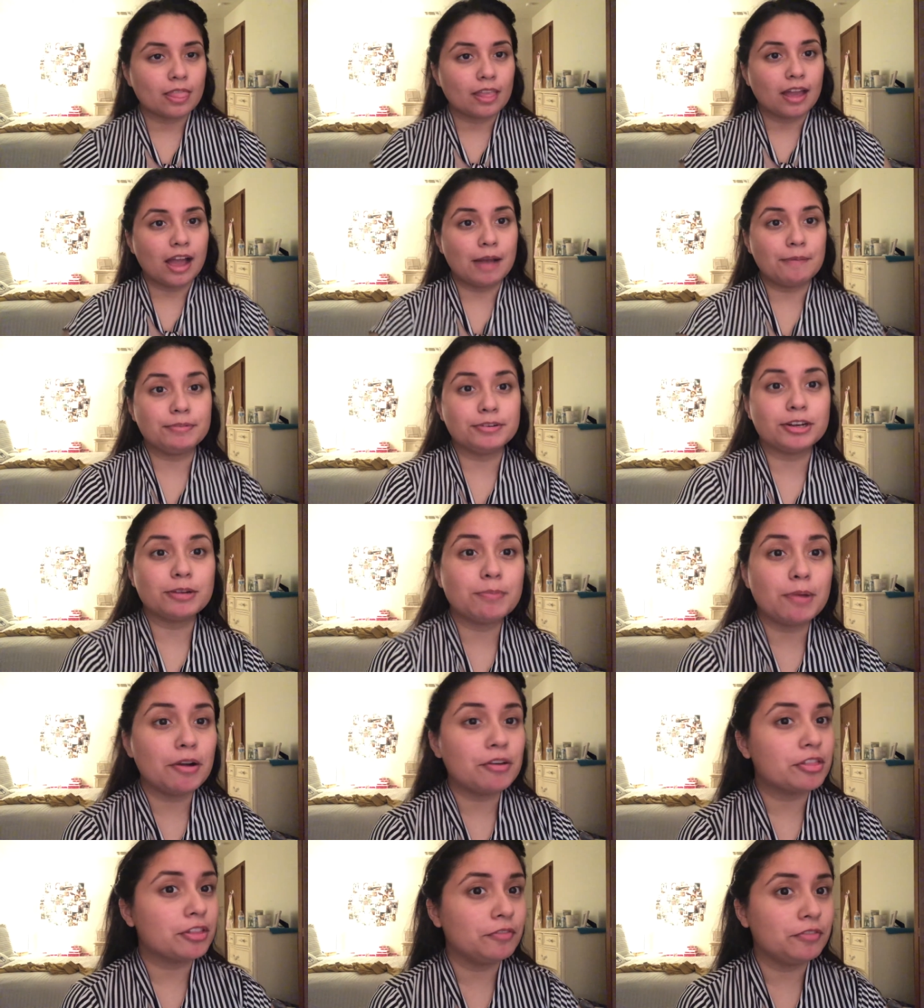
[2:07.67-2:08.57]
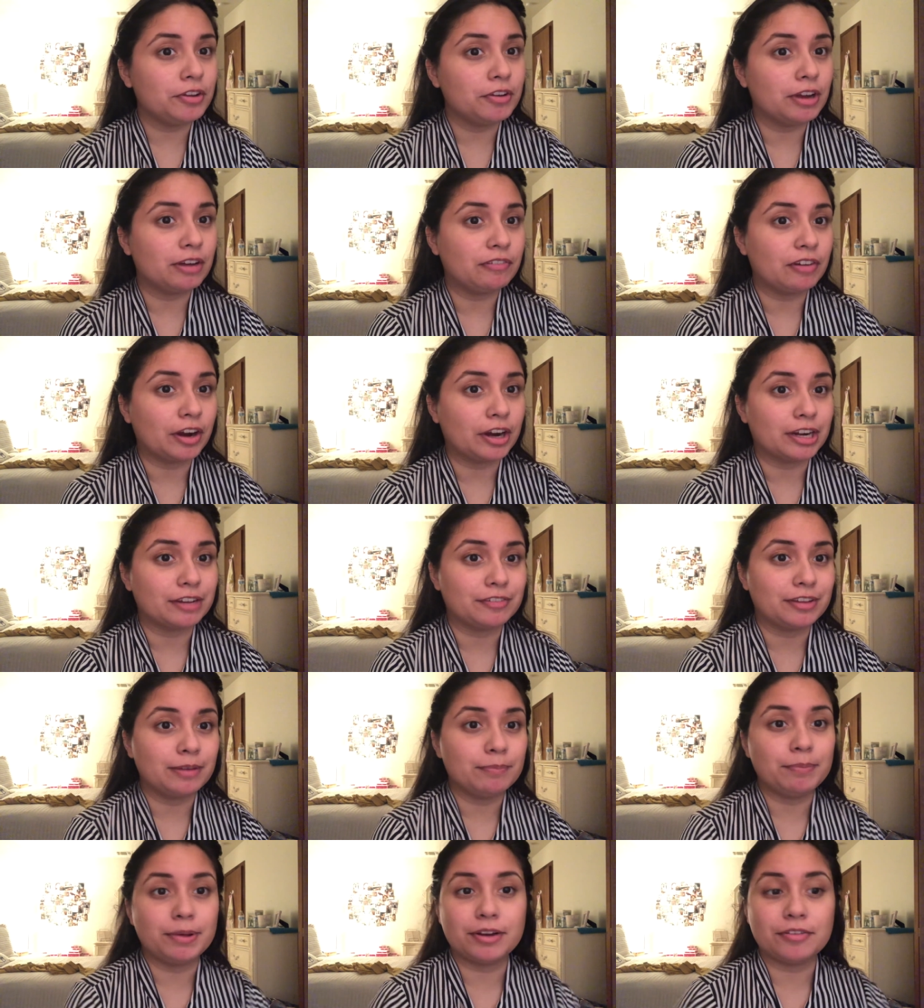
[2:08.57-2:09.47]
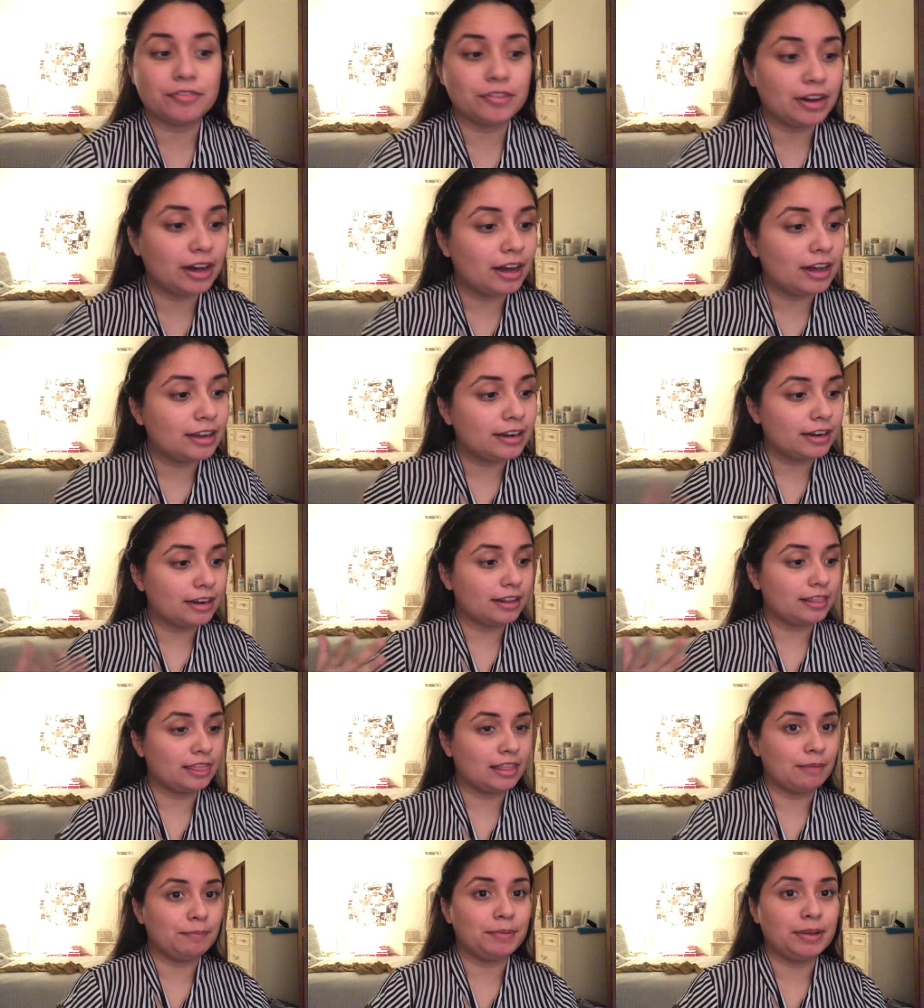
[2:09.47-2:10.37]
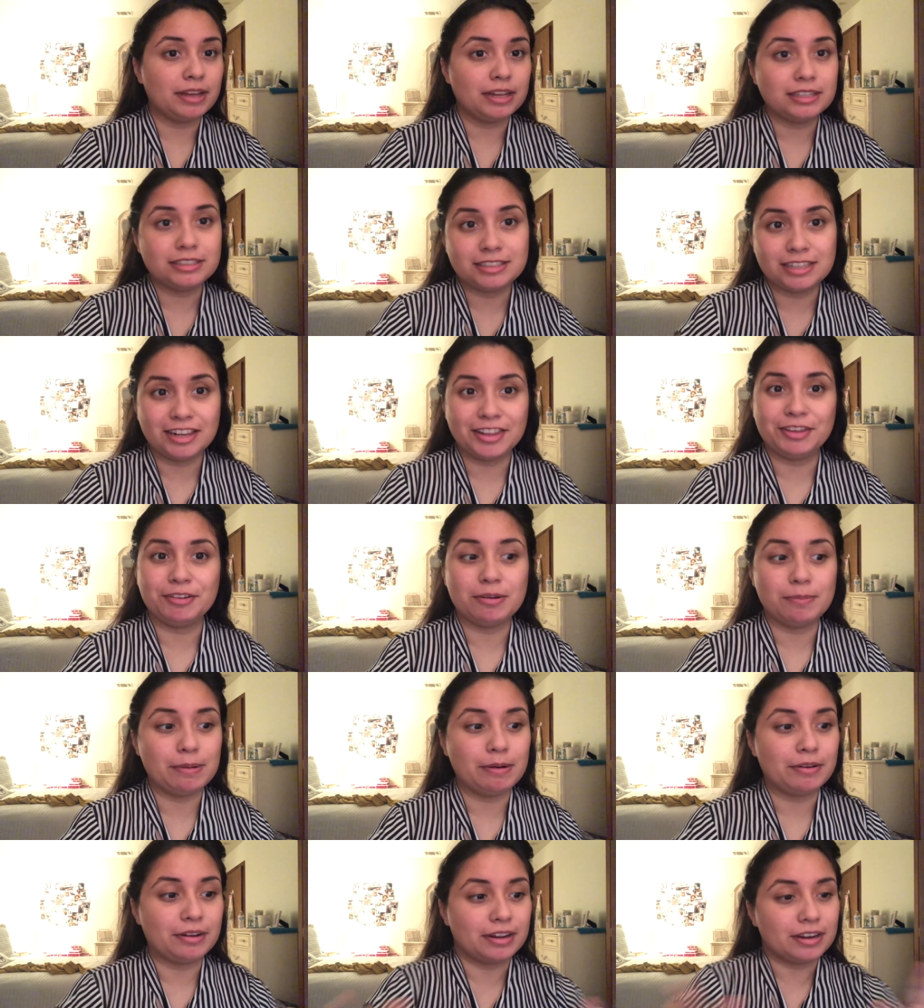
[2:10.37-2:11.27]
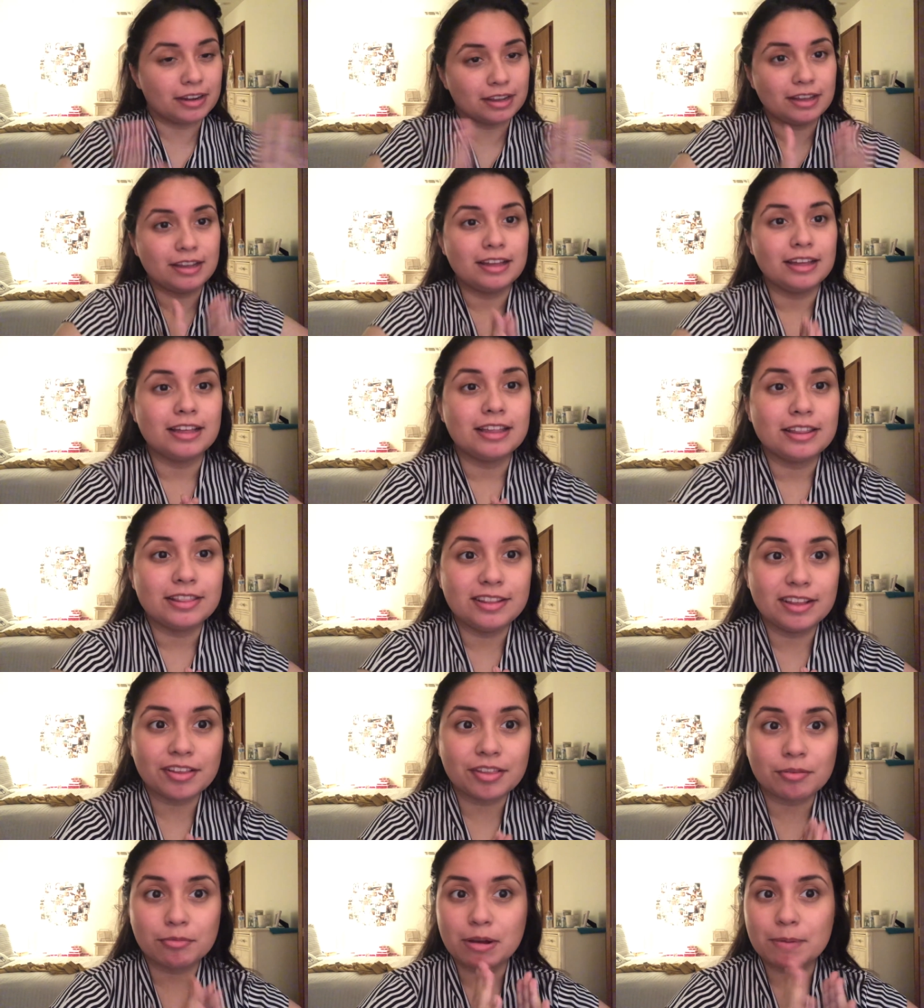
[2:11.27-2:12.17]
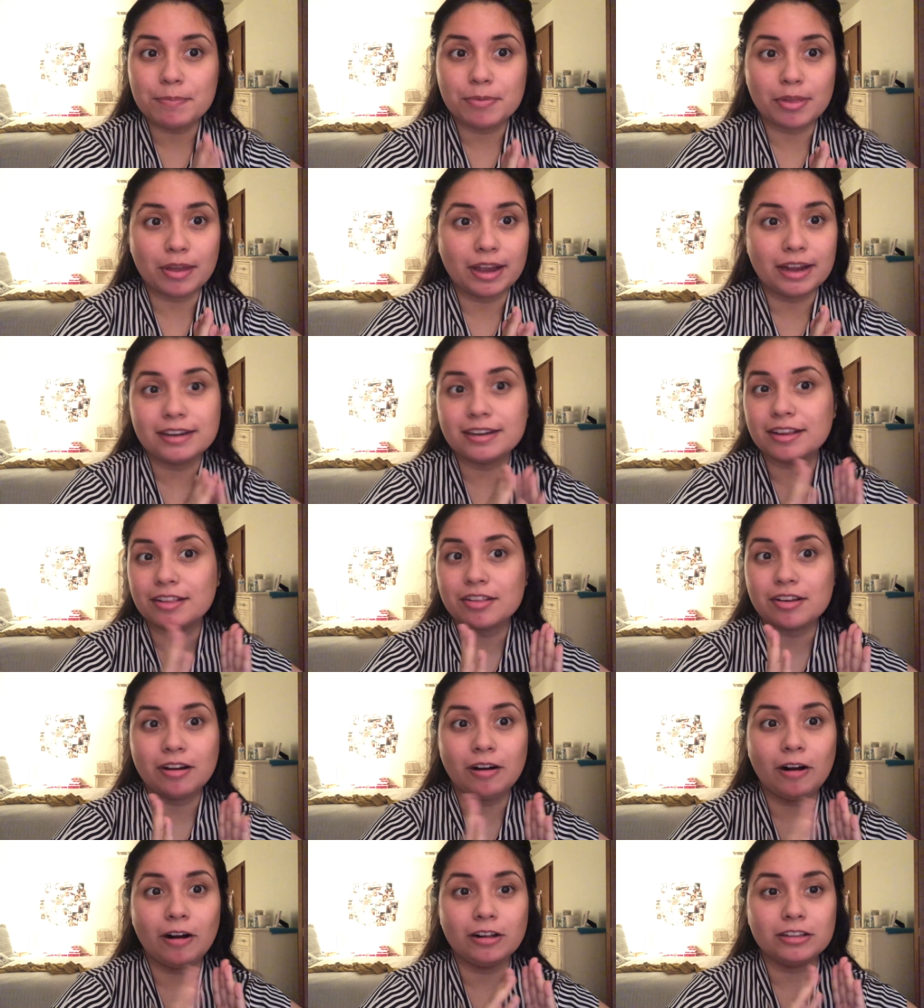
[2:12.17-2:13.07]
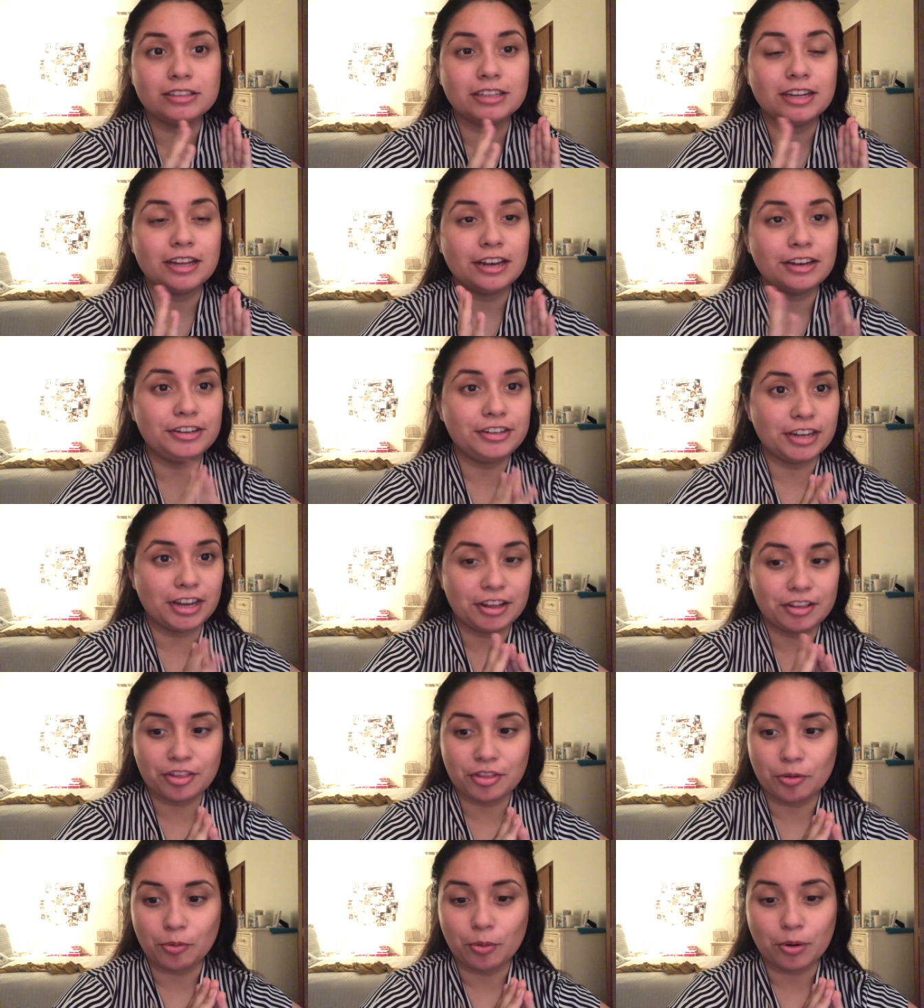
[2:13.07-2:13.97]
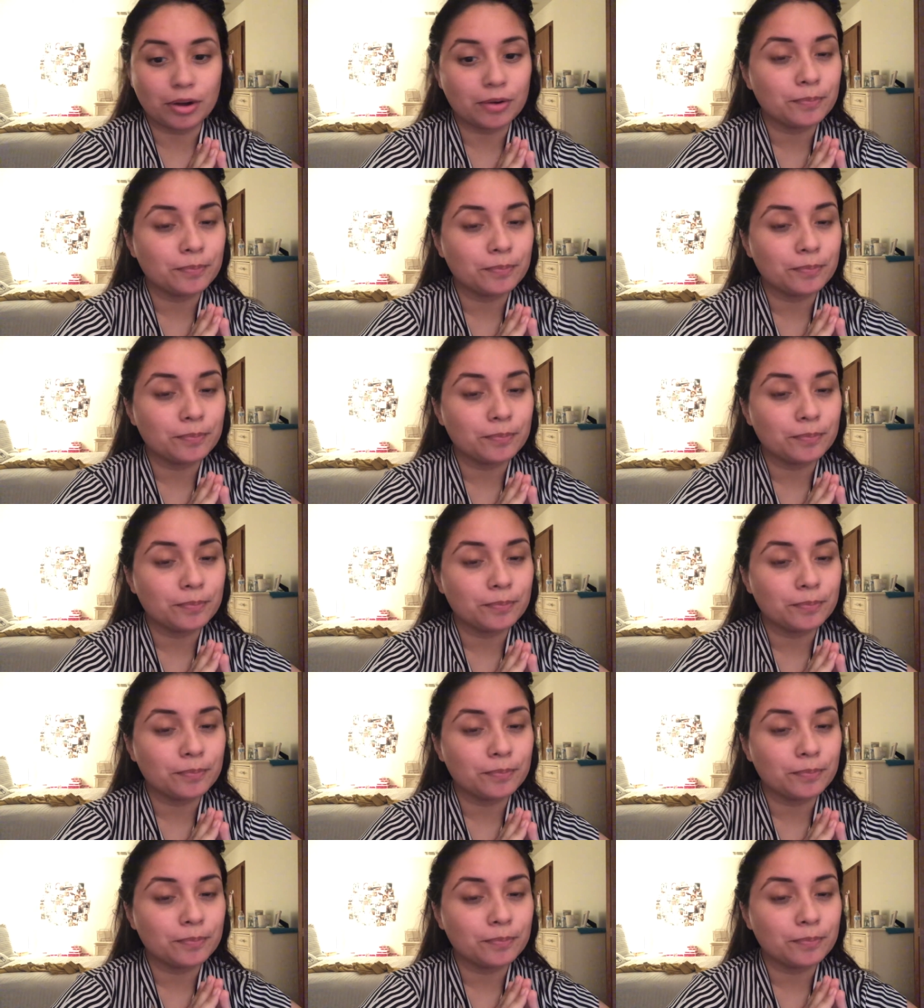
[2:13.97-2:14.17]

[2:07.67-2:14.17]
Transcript: I'm sure most of you have heard of it, but if not, let me tell you about it. This website is called Jstor,